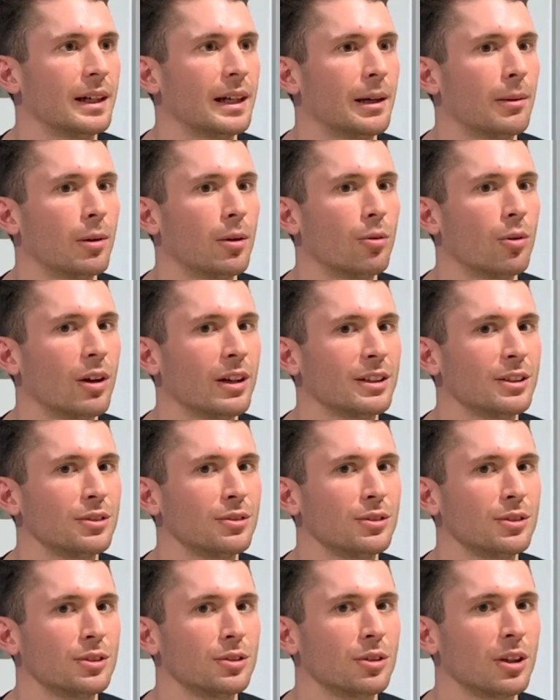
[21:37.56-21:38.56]
Am I right?
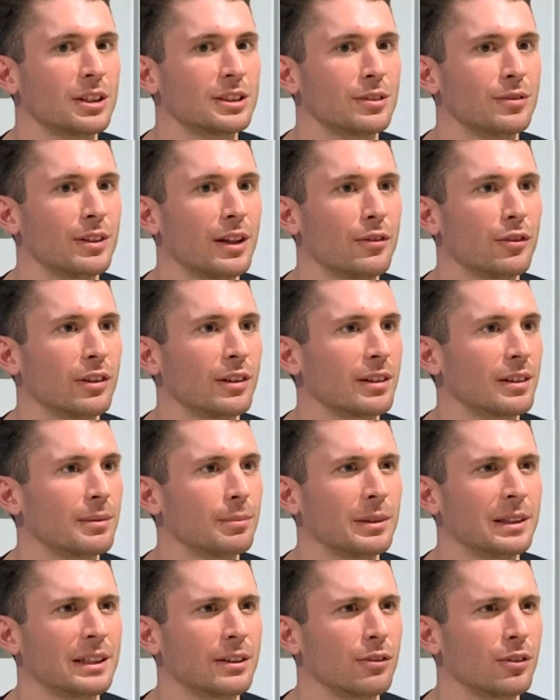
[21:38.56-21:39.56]
You guys have never
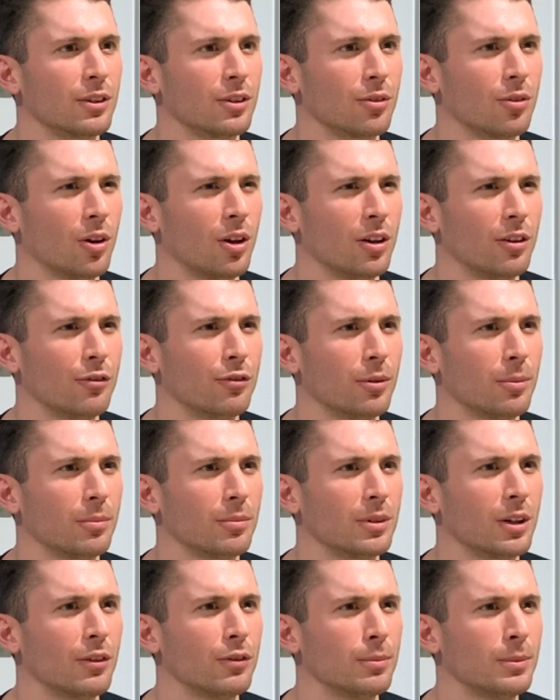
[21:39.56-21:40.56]
been given a grant from
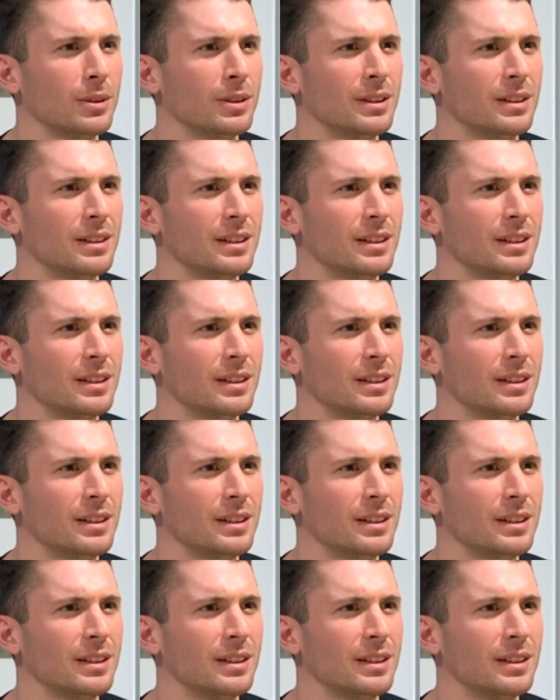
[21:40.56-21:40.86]
government,